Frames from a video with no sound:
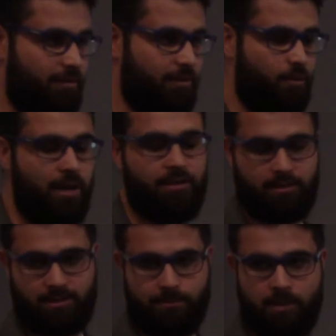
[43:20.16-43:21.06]
The way
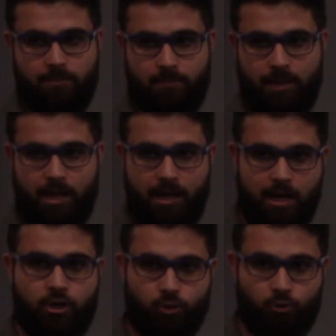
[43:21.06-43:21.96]
that Imam
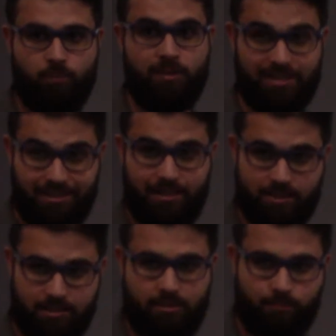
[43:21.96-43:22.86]
Alajurroomiyyah did
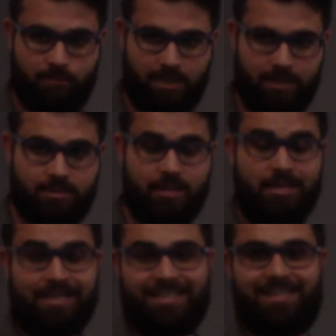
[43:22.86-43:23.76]
his text
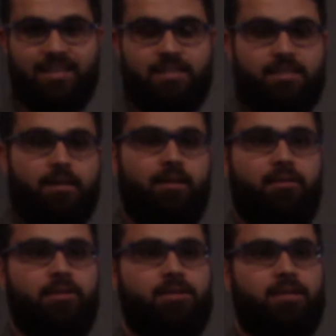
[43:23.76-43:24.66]
is that he
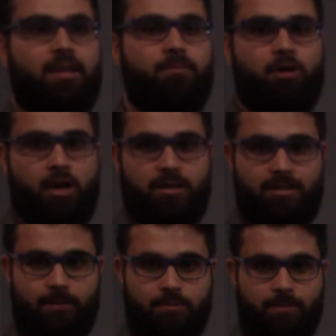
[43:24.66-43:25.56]
studied the same
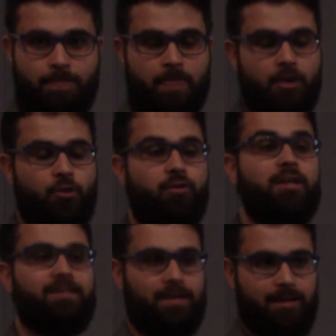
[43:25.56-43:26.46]
concept
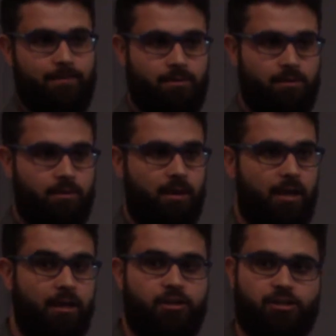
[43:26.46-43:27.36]
3 times,
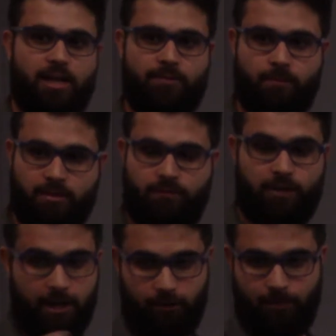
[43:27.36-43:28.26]
each time from a
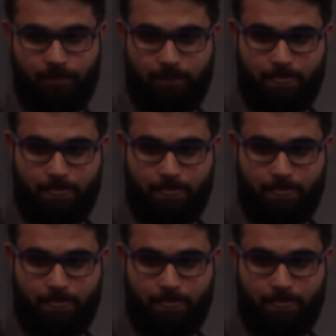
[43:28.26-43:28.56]
different angle.